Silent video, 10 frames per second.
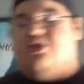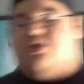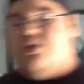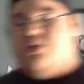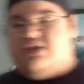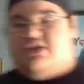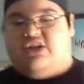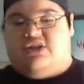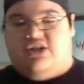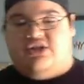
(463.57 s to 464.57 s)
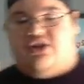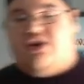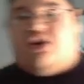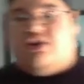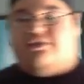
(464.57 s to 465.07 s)
Cold was inducted into the
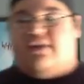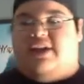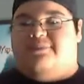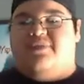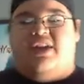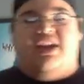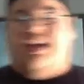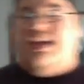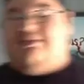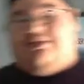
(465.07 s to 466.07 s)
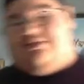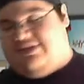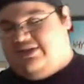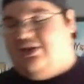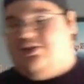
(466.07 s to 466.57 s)
Hall of Fame, and there
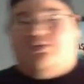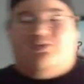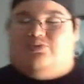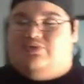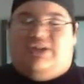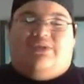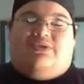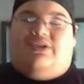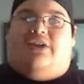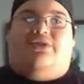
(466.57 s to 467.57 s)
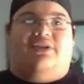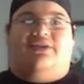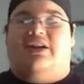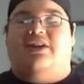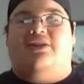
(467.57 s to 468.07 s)
was nothing
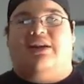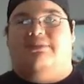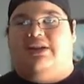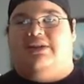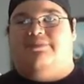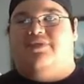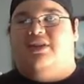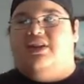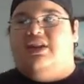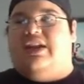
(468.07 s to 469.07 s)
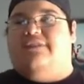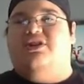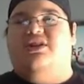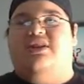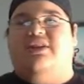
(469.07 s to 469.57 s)
there. I mean, if
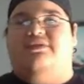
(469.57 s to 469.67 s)
you're gonna